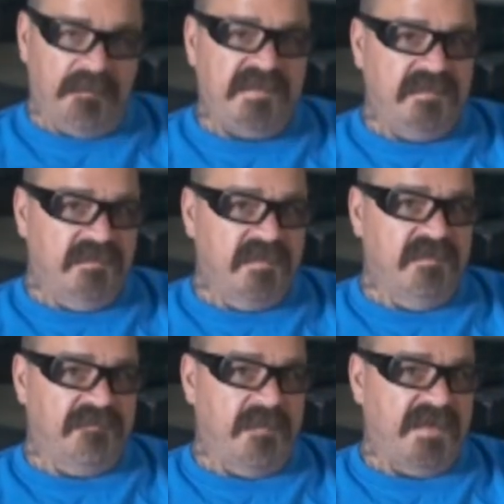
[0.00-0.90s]
I've been doing
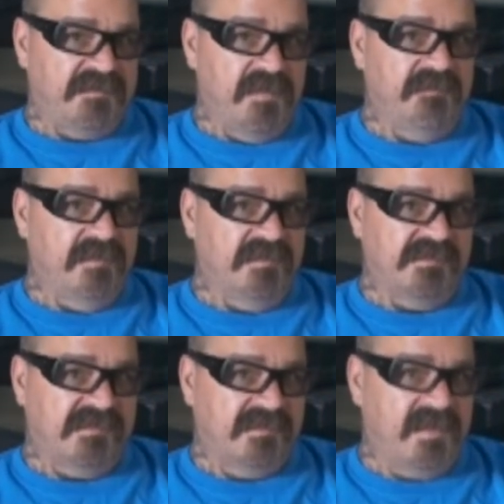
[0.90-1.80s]
good for about 12
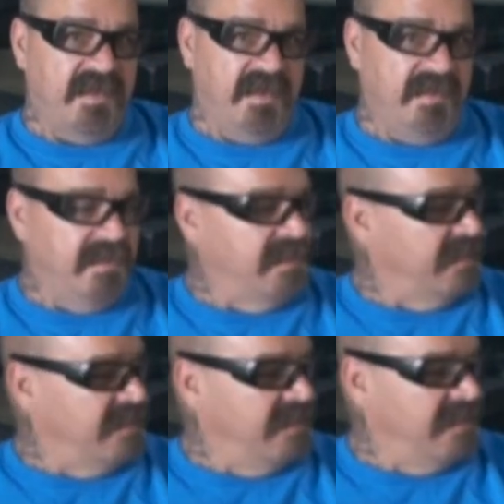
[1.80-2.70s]
years, and
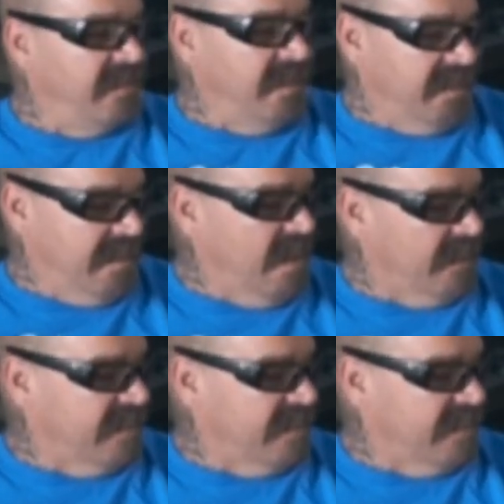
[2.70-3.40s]
now